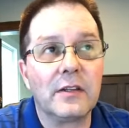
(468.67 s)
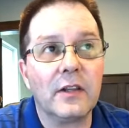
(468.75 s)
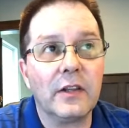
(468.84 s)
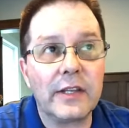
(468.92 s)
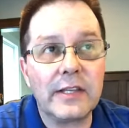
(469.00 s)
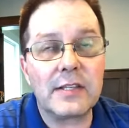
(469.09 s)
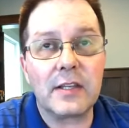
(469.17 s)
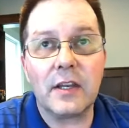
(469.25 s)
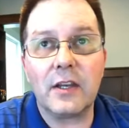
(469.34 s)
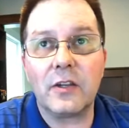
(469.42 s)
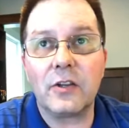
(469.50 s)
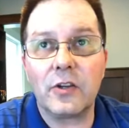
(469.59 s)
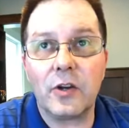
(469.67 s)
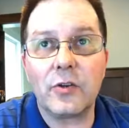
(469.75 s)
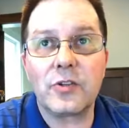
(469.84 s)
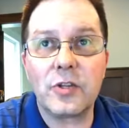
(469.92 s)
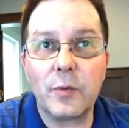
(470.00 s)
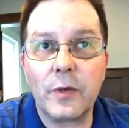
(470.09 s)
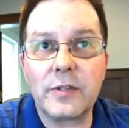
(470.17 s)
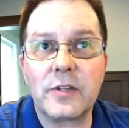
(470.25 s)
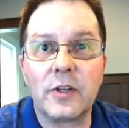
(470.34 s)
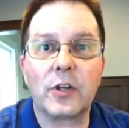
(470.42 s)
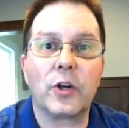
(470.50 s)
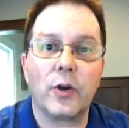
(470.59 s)
Lisa, you know, she wants to
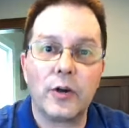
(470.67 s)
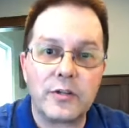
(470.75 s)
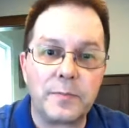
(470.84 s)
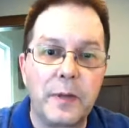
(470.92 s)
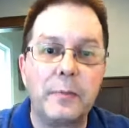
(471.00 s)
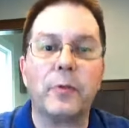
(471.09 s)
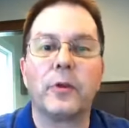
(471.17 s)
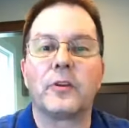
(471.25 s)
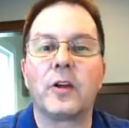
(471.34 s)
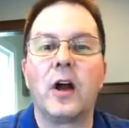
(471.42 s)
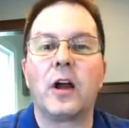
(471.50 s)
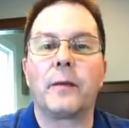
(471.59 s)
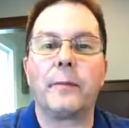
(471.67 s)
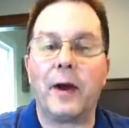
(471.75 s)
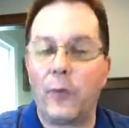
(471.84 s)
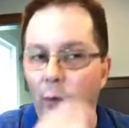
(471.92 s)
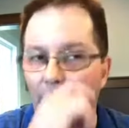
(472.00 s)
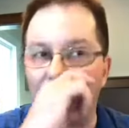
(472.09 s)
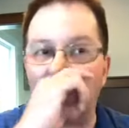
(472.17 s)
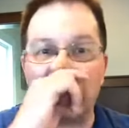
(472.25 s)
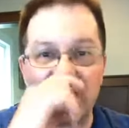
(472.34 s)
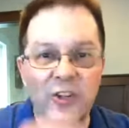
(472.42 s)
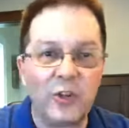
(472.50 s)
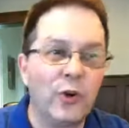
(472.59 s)
encourage people to talk about what they
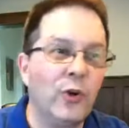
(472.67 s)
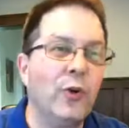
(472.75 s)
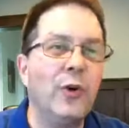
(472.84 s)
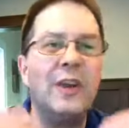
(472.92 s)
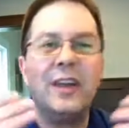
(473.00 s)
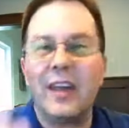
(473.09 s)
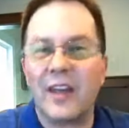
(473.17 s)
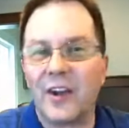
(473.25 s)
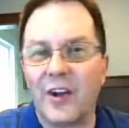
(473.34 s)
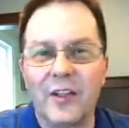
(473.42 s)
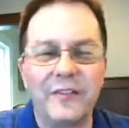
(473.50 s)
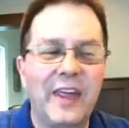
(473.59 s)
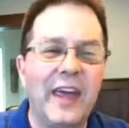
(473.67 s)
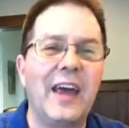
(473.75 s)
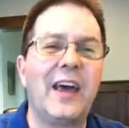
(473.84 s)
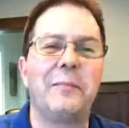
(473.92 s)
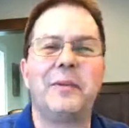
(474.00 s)
do and all of that,